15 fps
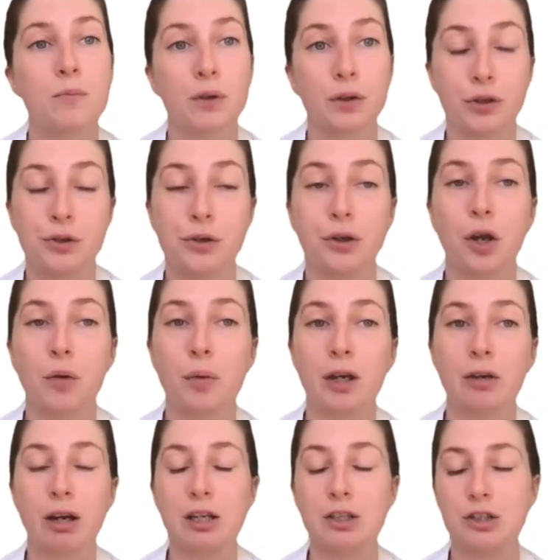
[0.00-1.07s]
the Huguenot
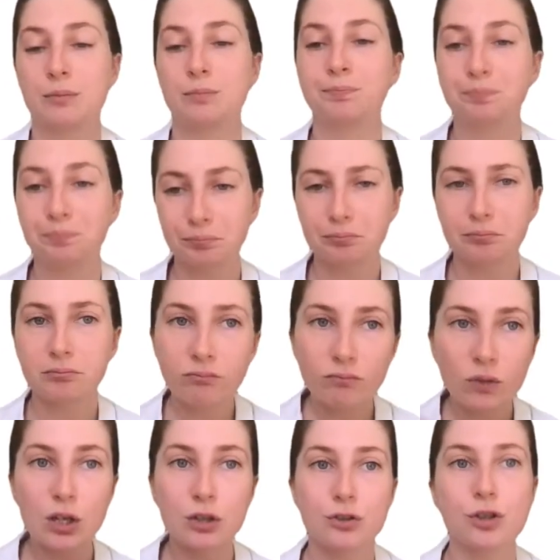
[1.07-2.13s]
migration.
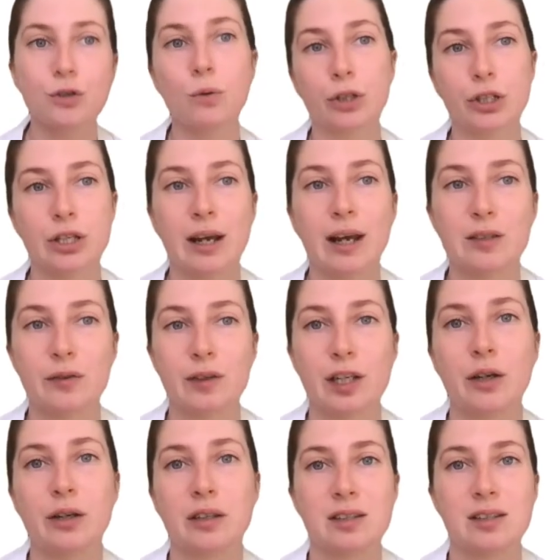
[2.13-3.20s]
Do watch the next
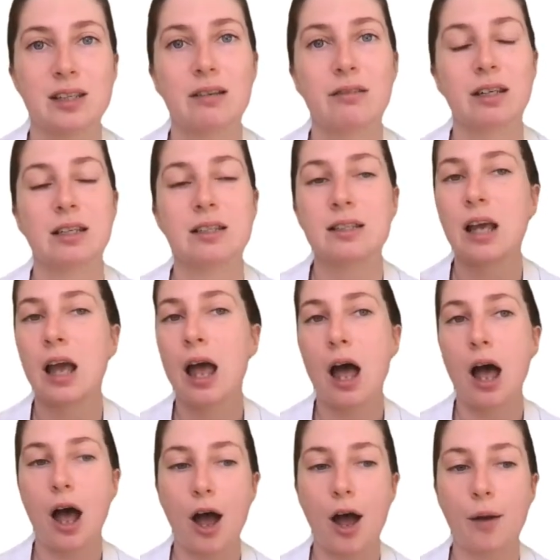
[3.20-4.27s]
video in the series.
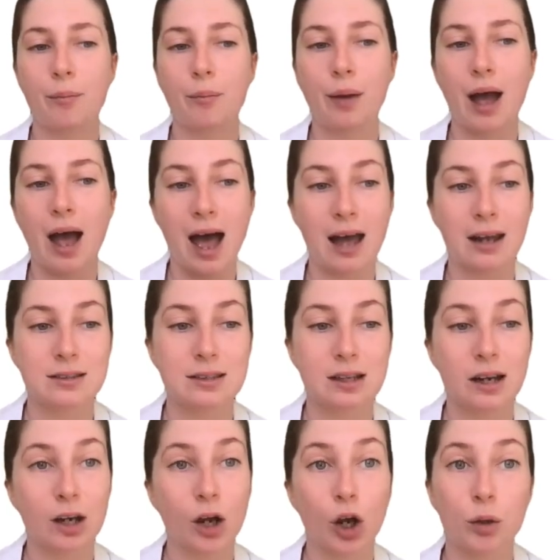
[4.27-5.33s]
And
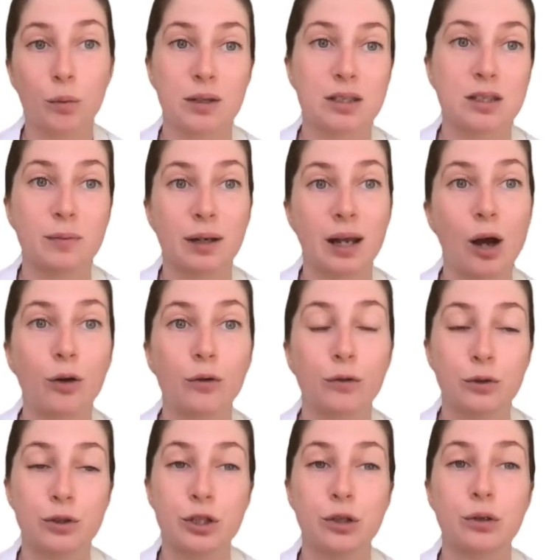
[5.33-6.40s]
I hope this has been
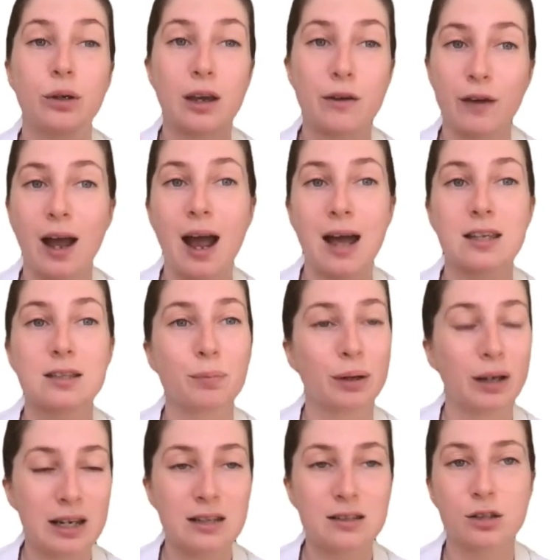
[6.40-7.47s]
helpful to you. If it has,
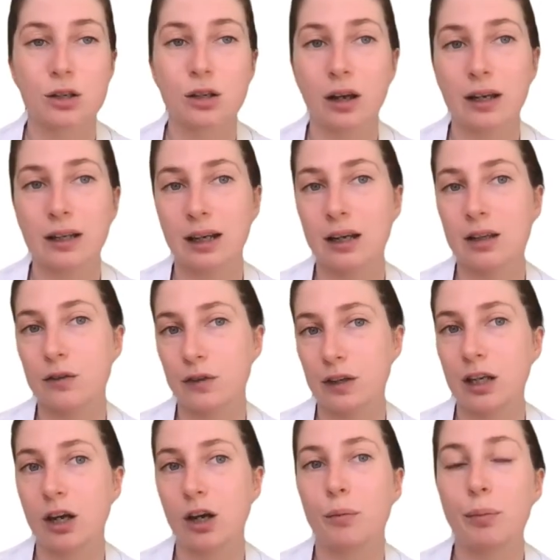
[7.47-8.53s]
please do like the
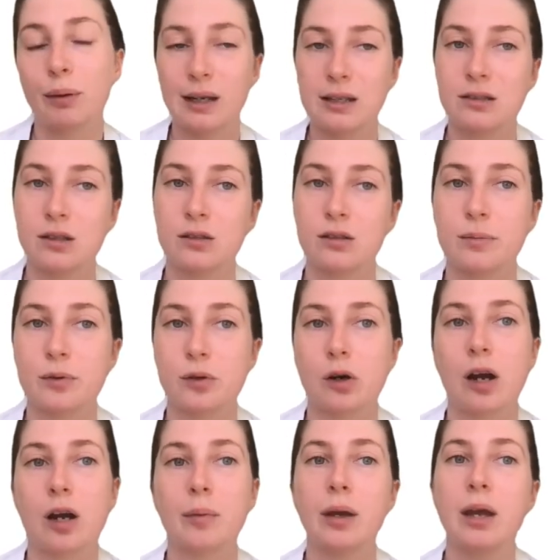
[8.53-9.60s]
video, please do
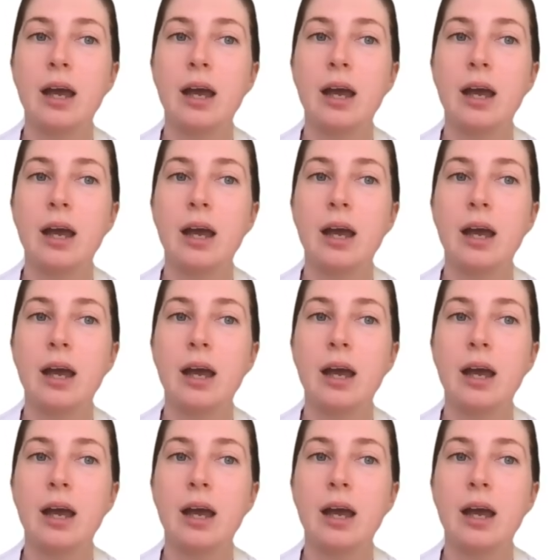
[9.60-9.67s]
subscribe.